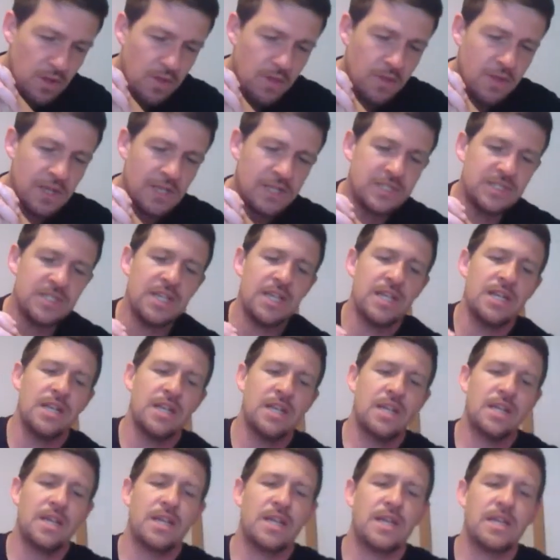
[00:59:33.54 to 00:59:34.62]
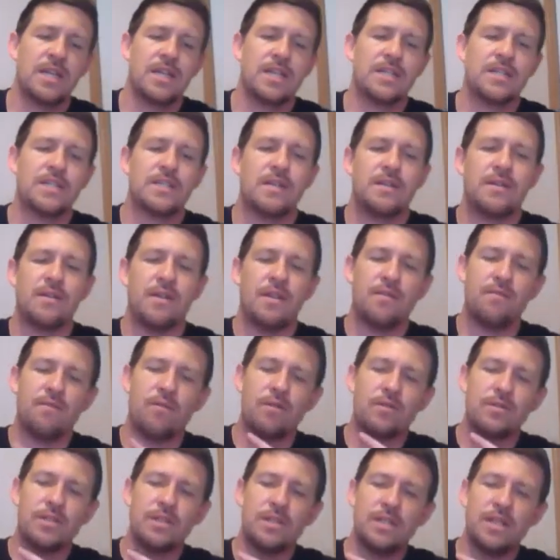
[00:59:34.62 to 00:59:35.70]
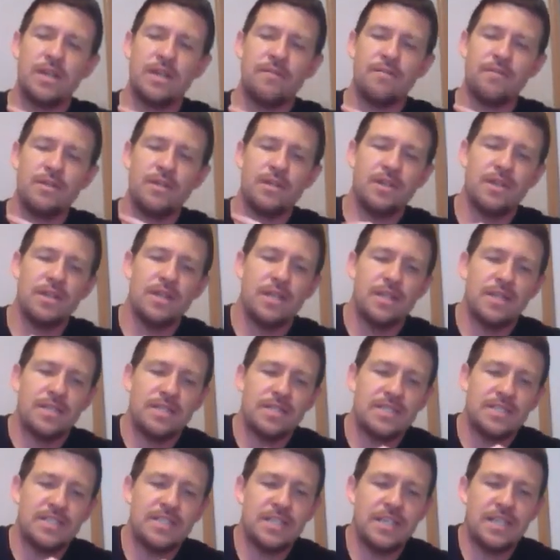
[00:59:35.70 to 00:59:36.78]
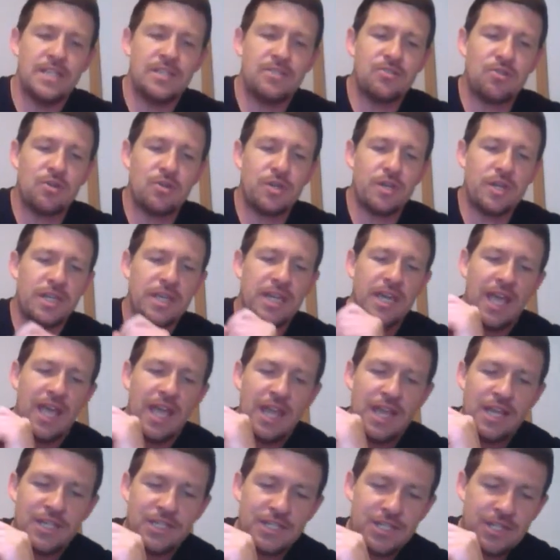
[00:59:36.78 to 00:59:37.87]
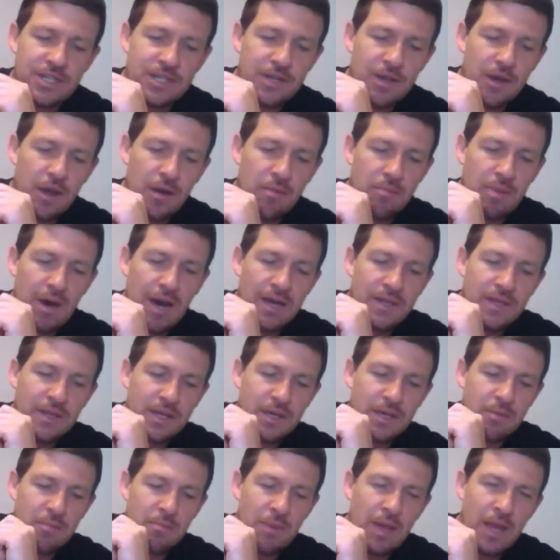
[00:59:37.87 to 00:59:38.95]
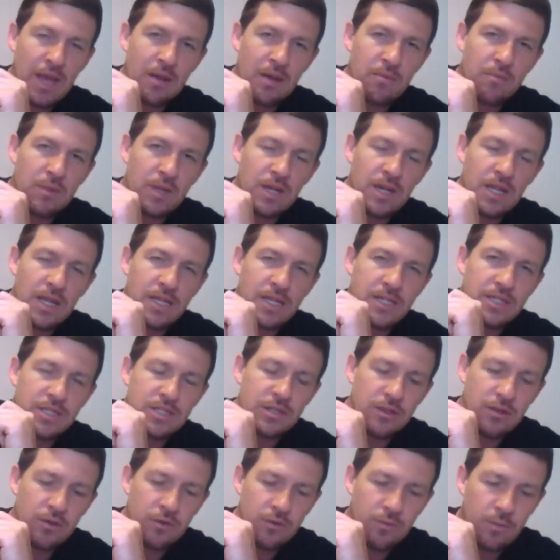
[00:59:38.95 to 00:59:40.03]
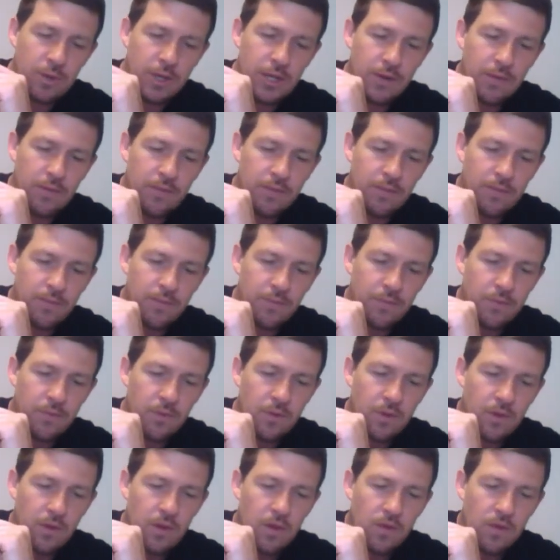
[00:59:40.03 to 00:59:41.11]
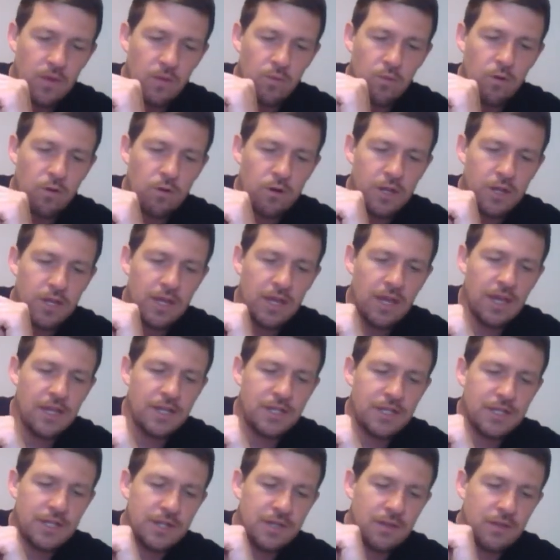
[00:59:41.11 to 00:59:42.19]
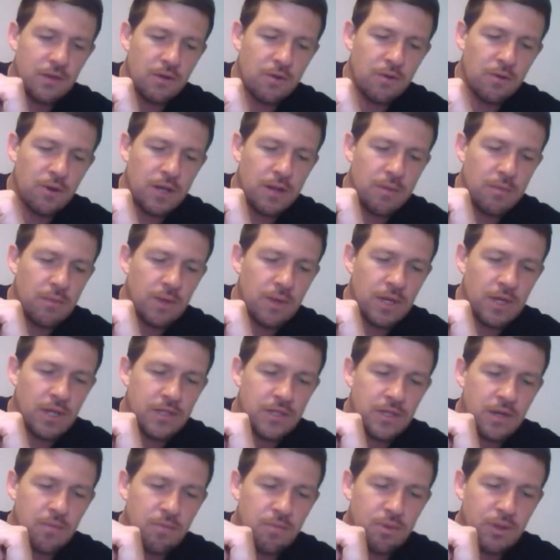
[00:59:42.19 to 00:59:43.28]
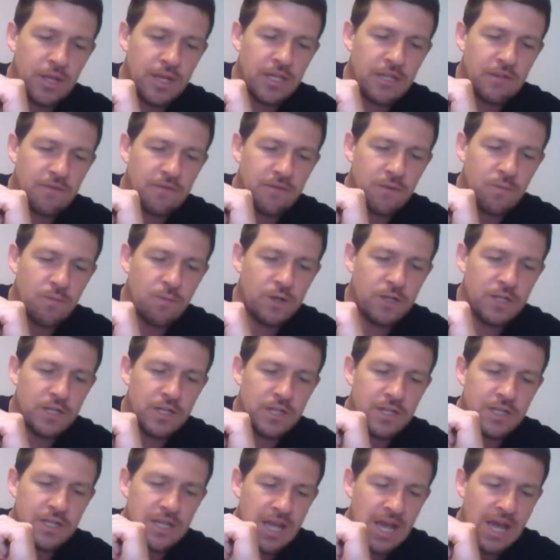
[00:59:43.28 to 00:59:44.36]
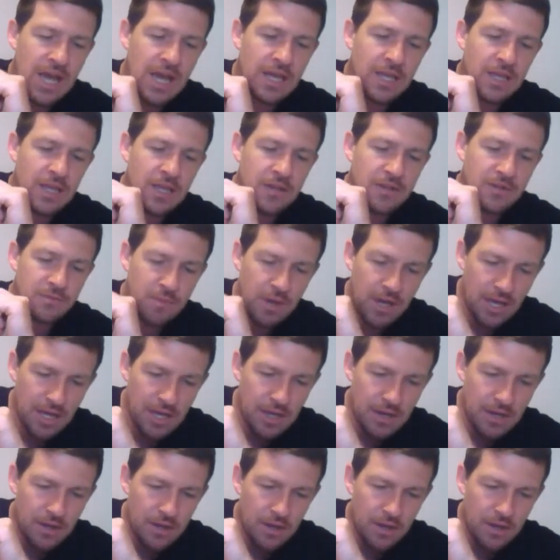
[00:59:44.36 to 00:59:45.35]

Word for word: This said in verse 11 Sin took occasion by the commandment and slew me. The word occasion in the Greek means a place from which an attack is made.